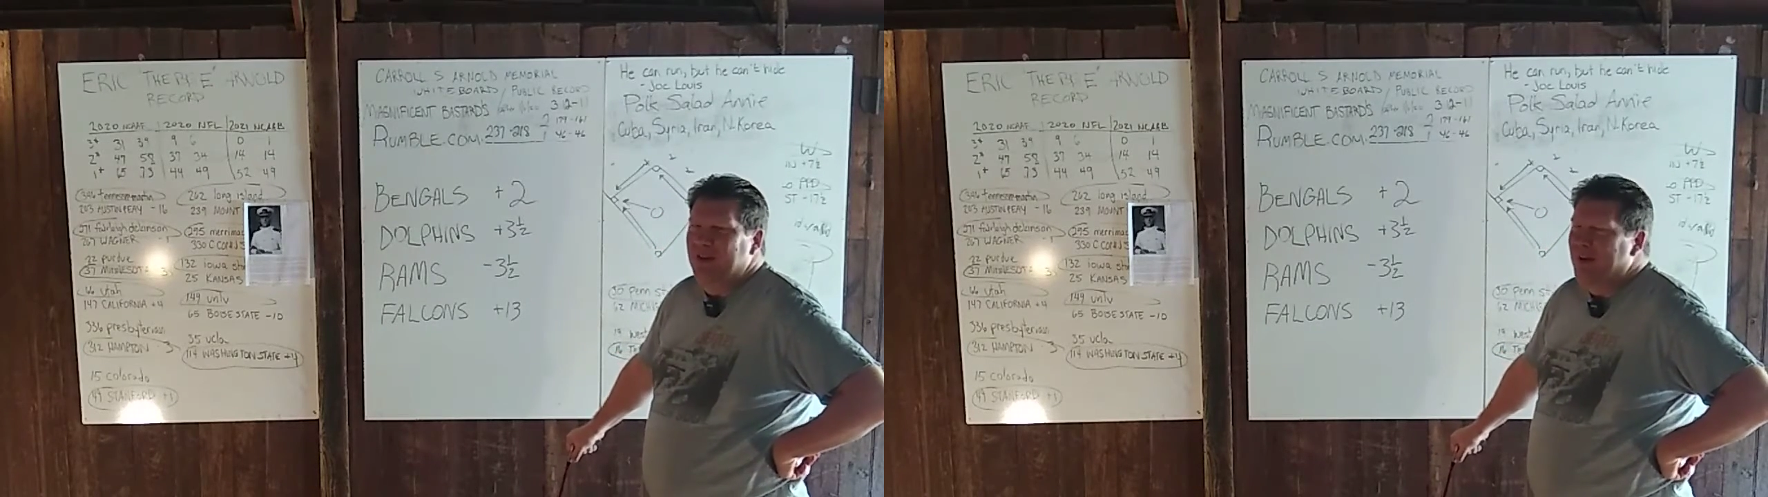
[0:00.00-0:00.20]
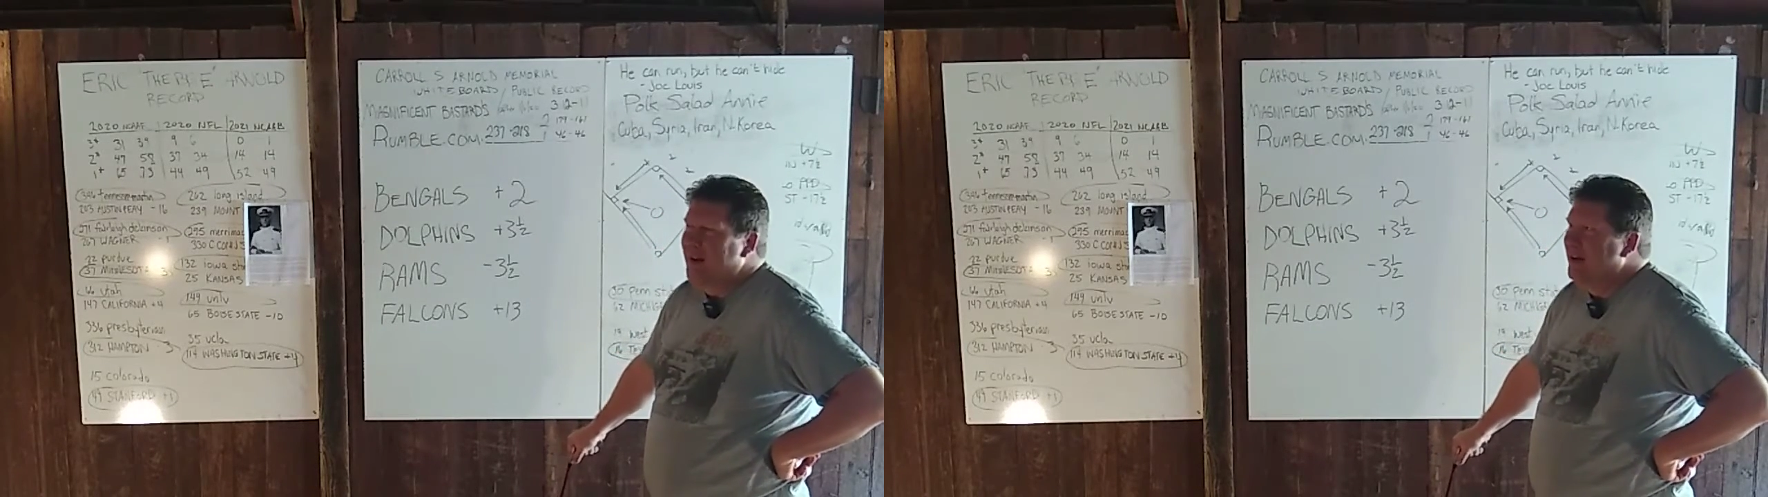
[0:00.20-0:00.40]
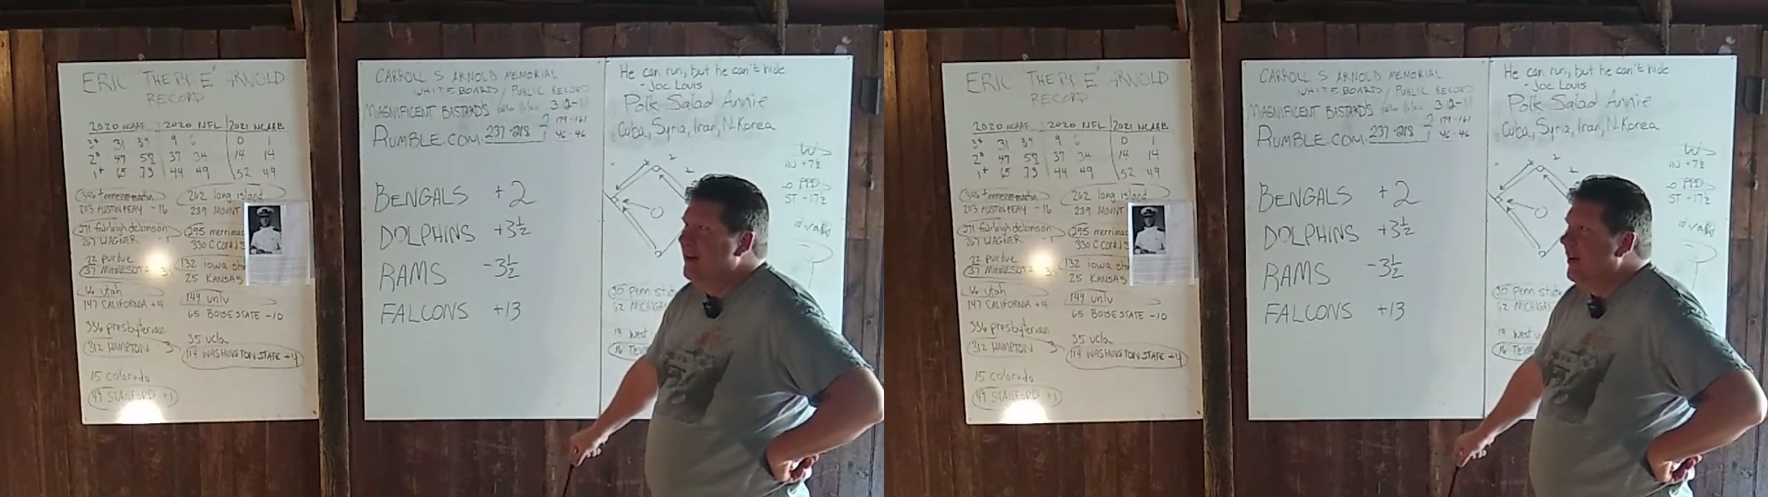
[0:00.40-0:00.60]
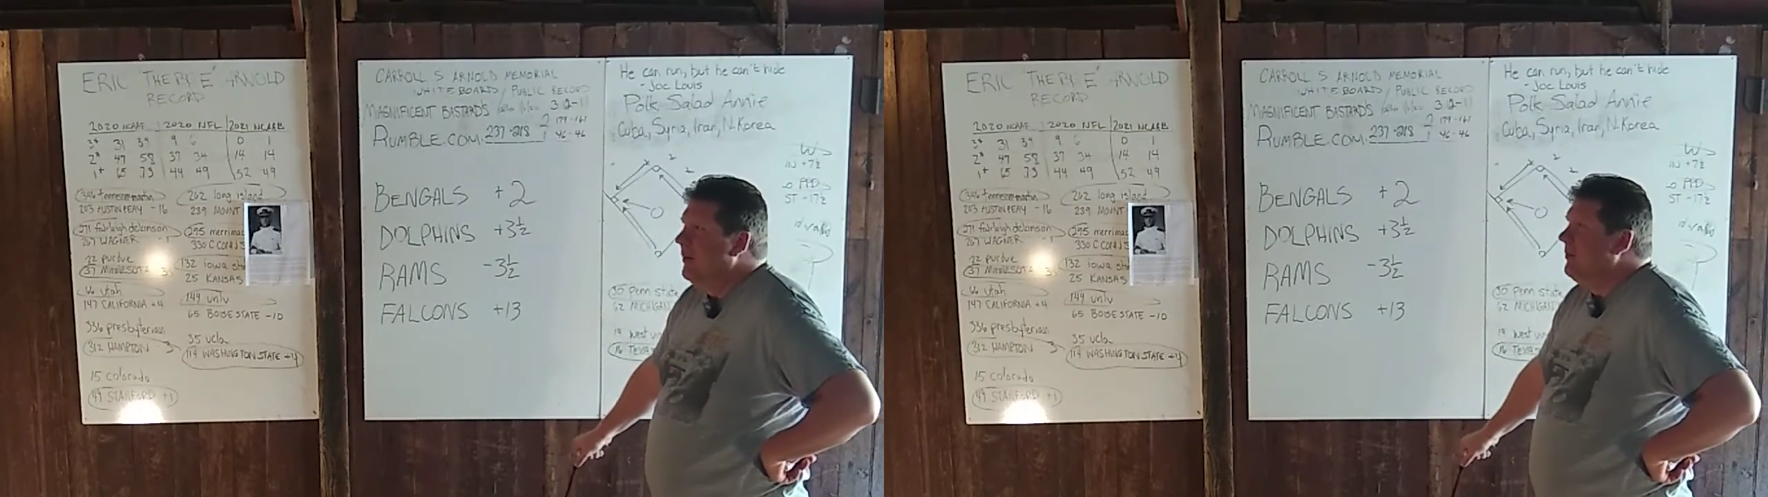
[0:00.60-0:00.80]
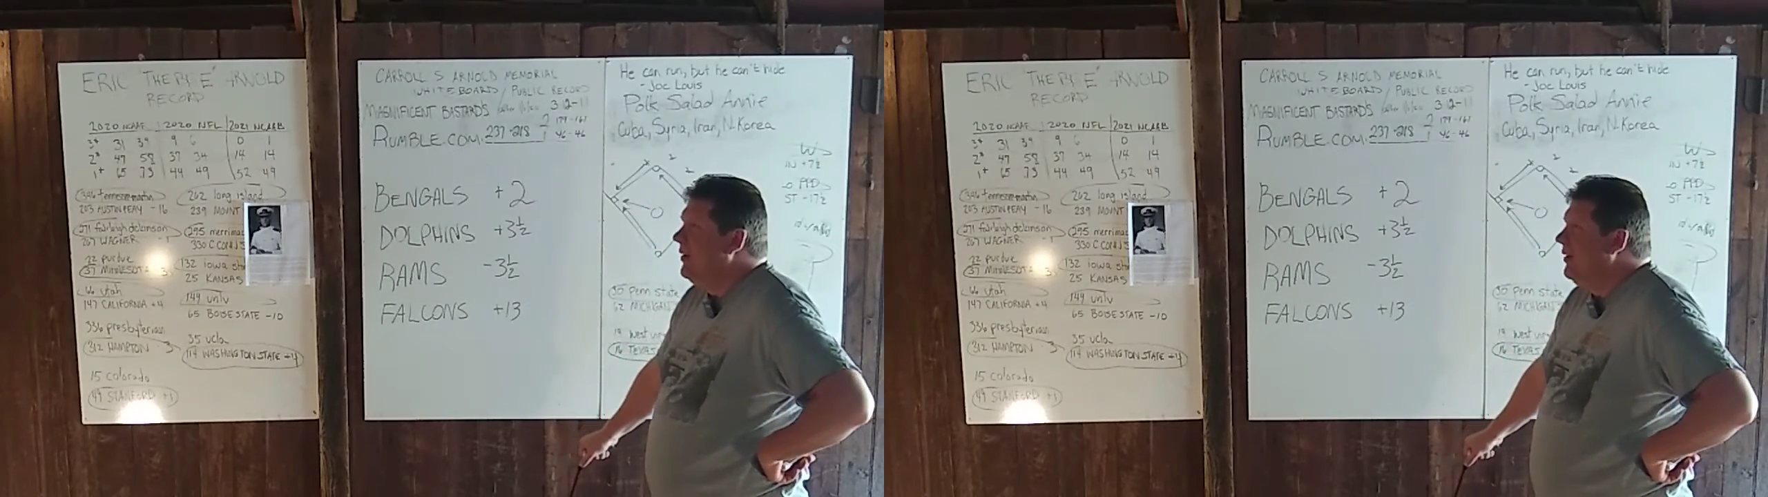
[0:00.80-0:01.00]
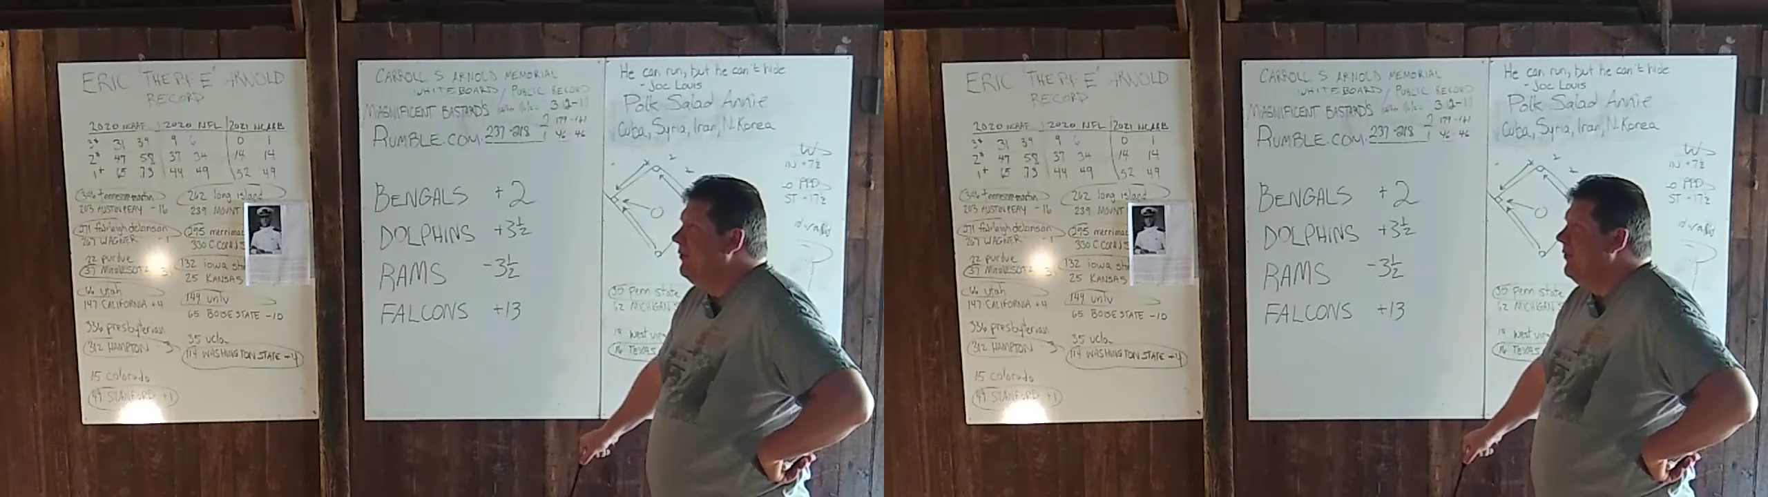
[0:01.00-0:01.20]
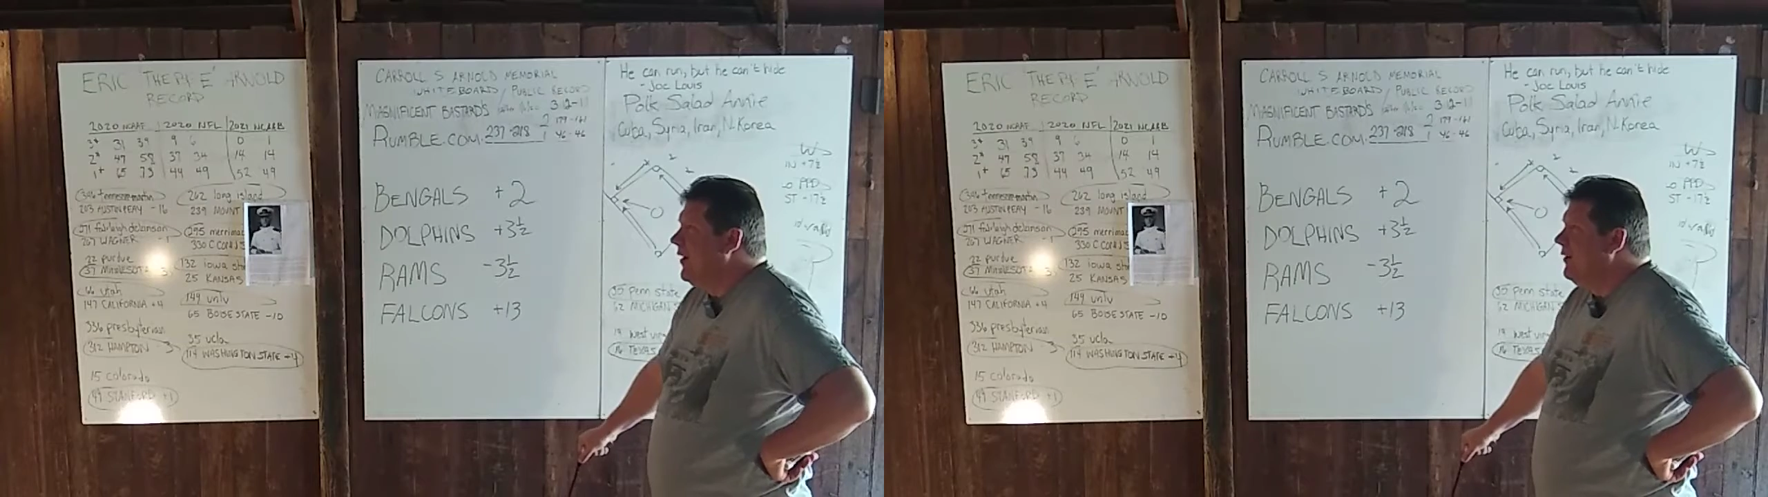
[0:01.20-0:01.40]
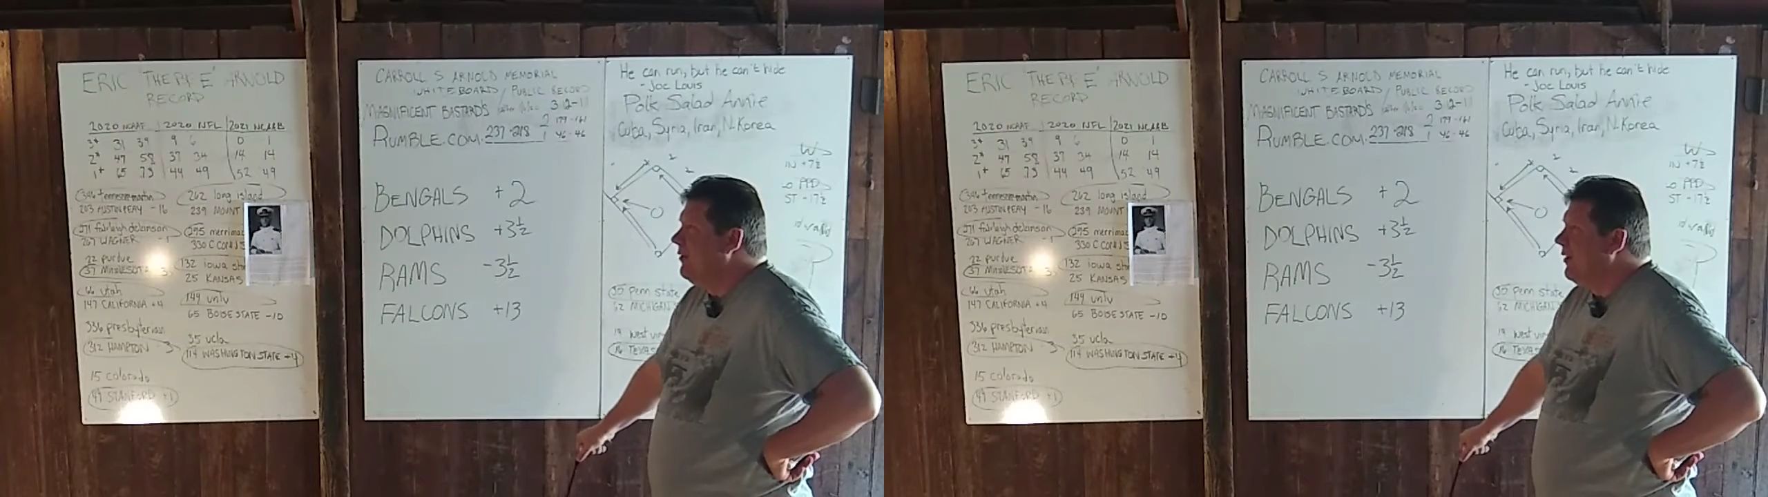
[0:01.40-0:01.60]
lining up in
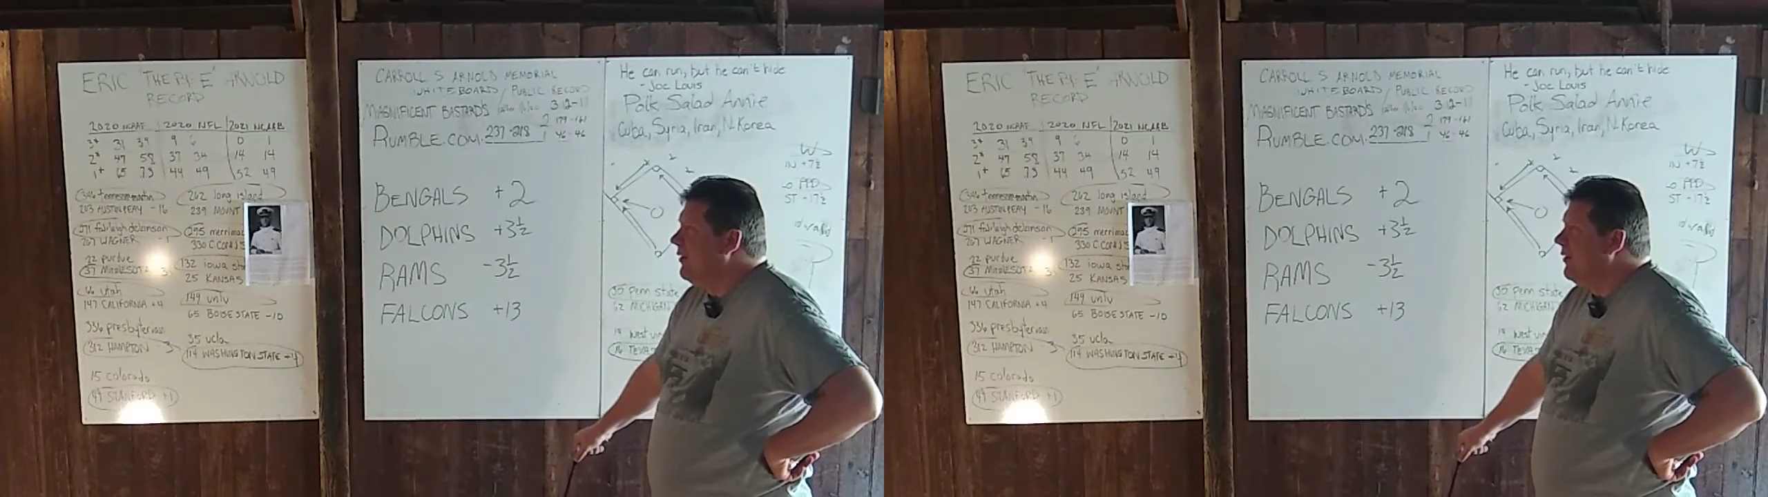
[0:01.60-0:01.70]
favor